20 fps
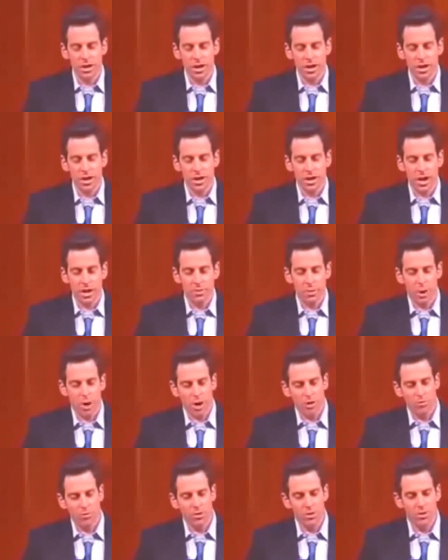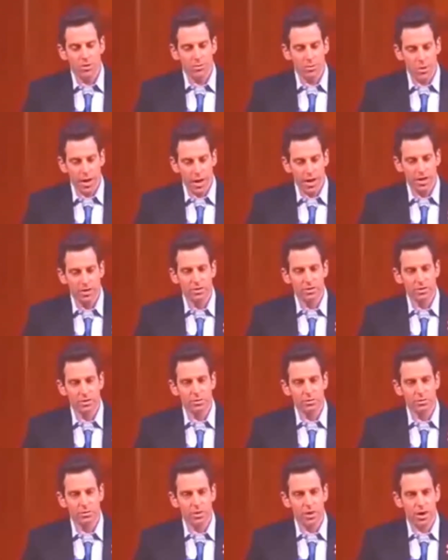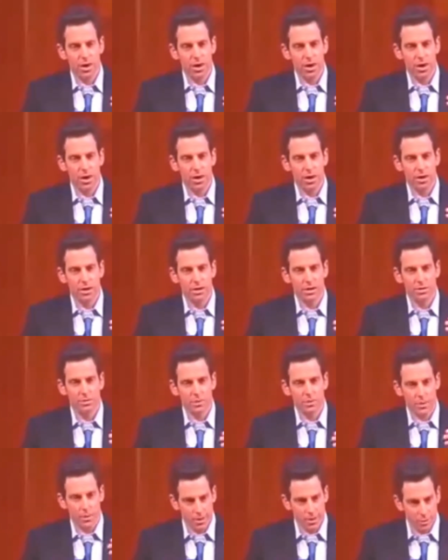Uh, I'm often met by